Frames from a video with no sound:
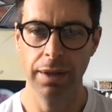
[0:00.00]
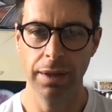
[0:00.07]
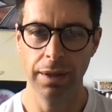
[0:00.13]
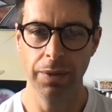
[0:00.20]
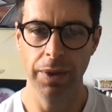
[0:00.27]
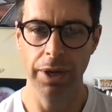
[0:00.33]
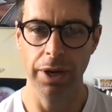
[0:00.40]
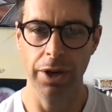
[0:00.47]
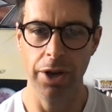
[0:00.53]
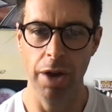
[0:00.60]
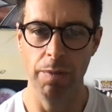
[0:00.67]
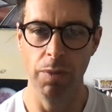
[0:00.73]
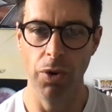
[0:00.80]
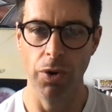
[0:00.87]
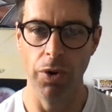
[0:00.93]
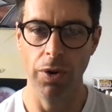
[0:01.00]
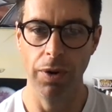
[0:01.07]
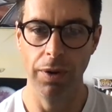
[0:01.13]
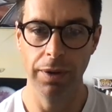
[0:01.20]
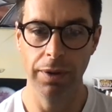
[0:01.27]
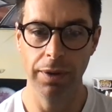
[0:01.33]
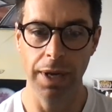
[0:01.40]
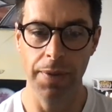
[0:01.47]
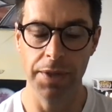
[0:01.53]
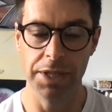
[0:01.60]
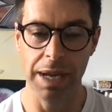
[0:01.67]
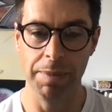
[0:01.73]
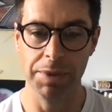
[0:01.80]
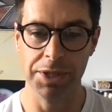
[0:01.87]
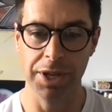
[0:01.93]
We're going to know more in this
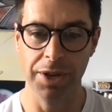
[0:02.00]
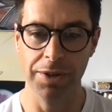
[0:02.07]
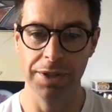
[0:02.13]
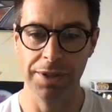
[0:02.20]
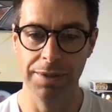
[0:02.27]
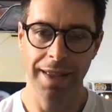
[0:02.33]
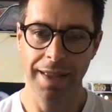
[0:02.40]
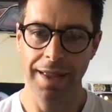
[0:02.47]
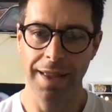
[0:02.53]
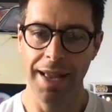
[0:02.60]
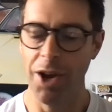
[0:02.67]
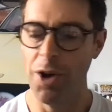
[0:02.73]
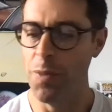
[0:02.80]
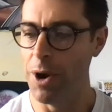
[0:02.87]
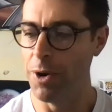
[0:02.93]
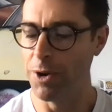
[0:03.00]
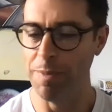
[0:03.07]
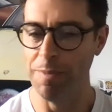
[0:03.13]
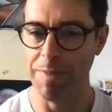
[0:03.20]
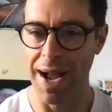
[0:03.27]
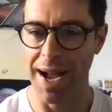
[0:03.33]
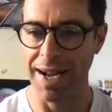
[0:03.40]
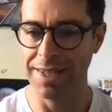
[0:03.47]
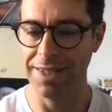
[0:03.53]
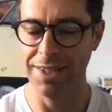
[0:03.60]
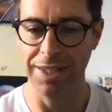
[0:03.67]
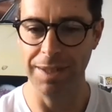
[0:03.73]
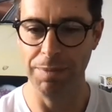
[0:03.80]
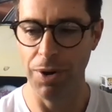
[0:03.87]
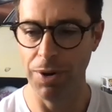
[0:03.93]
episode. Hello and welcome back to
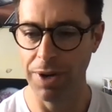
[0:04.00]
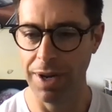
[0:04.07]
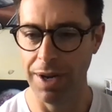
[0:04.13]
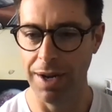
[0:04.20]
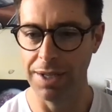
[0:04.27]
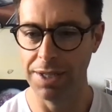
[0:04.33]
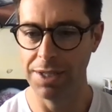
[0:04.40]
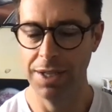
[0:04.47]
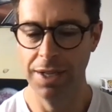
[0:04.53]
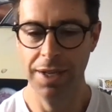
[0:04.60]
the podcast.